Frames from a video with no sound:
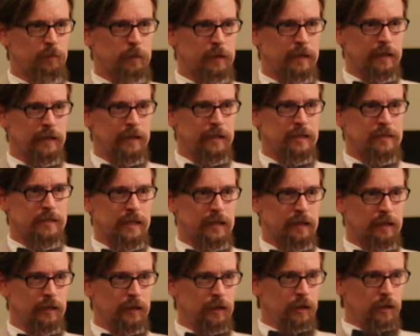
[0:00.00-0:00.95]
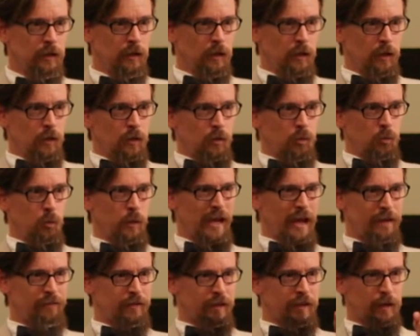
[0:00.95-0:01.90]
beginning, is that we
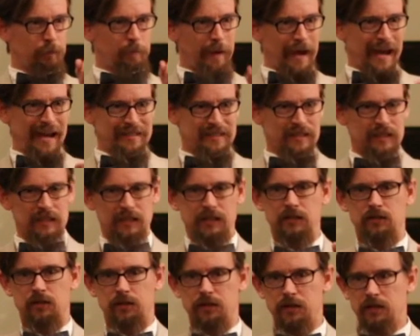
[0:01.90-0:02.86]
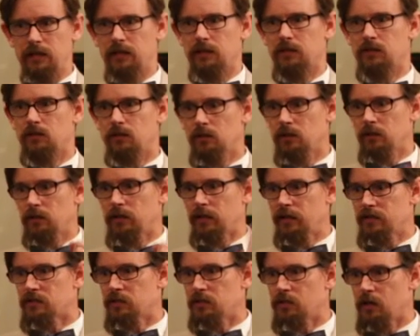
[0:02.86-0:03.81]
have a capacity to think and to learn
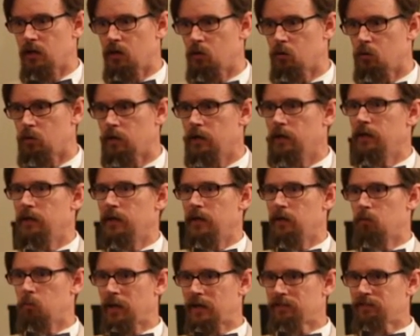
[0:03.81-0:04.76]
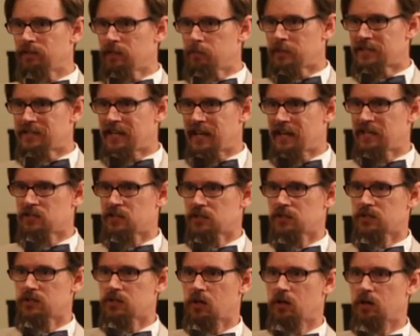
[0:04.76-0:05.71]
and to know, and we have
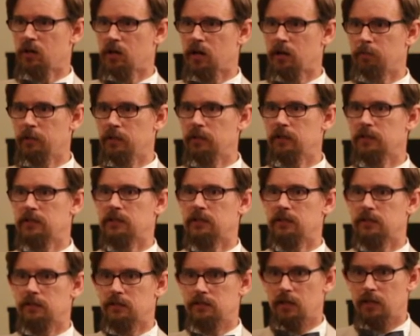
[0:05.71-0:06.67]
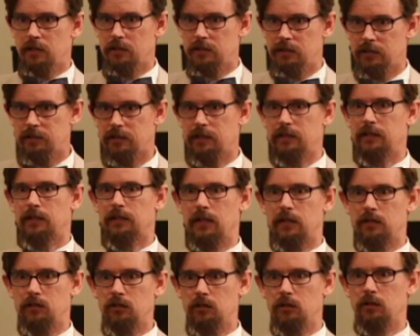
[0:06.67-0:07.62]
limitations on our abilities to think
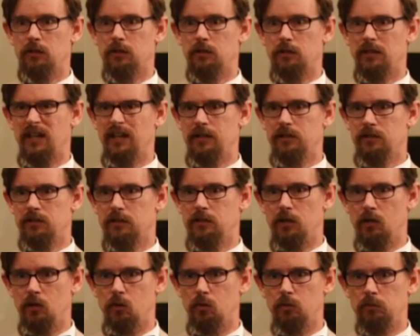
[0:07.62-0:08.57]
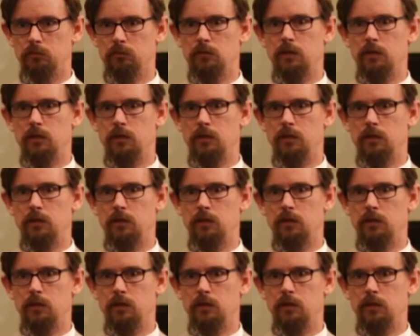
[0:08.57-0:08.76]
and to learn and to know.